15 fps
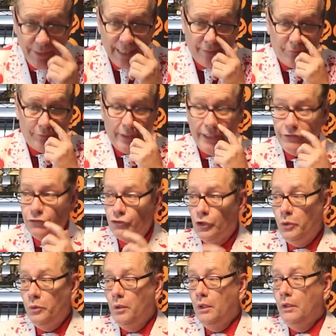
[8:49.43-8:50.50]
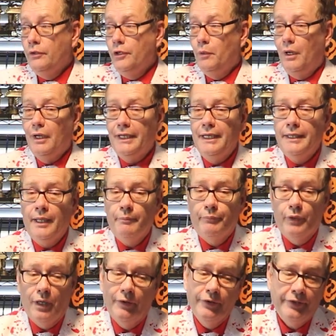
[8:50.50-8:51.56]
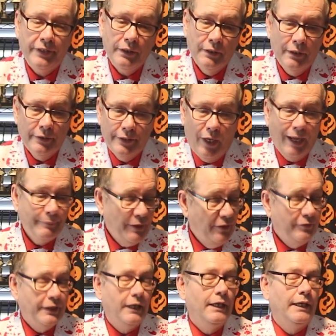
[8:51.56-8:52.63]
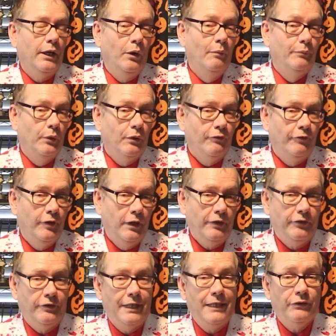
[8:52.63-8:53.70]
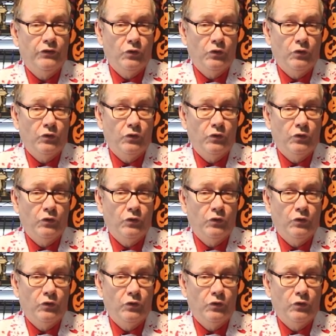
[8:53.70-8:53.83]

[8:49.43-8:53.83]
yes, it's true, you are going to get priority. Diamond is going to get on board first, then